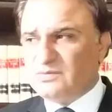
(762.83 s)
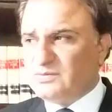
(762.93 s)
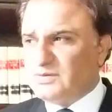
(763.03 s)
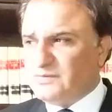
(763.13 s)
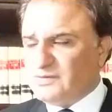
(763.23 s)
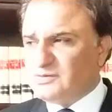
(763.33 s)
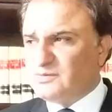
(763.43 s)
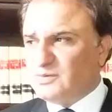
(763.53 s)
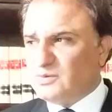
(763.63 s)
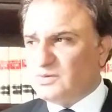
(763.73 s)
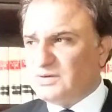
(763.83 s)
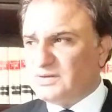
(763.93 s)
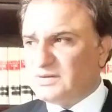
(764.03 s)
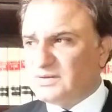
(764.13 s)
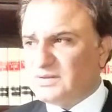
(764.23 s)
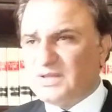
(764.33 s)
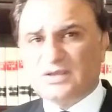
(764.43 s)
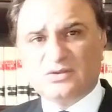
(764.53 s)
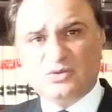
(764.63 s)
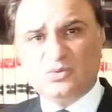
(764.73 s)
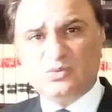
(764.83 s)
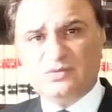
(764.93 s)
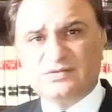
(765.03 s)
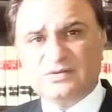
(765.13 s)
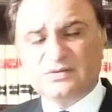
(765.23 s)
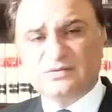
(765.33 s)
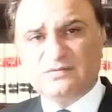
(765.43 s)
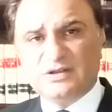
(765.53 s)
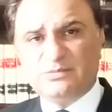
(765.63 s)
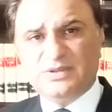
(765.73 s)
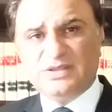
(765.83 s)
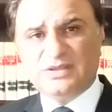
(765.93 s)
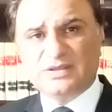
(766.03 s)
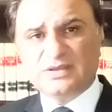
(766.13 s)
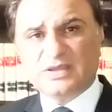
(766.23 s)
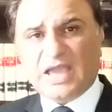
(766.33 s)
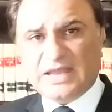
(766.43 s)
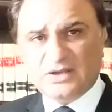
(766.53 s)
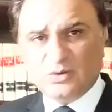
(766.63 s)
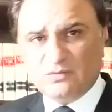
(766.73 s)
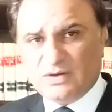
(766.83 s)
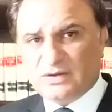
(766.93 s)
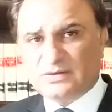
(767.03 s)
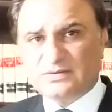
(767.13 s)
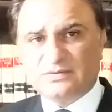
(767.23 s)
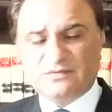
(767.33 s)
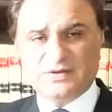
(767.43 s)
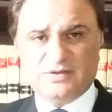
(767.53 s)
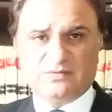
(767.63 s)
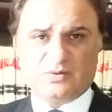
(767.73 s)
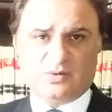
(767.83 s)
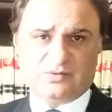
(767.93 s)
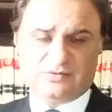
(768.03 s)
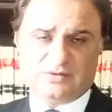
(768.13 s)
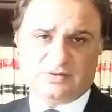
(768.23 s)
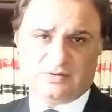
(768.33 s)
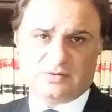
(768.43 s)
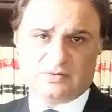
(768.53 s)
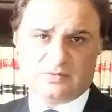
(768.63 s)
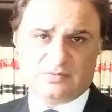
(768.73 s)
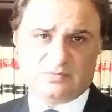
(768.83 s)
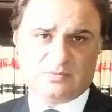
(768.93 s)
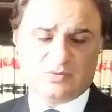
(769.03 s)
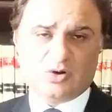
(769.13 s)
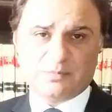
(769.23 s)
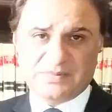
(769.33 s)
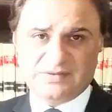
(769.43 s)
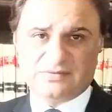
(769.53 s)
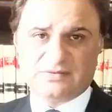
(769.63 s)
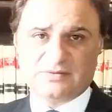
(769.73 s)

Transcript: The first of all, accused will be handed over free of cost the copies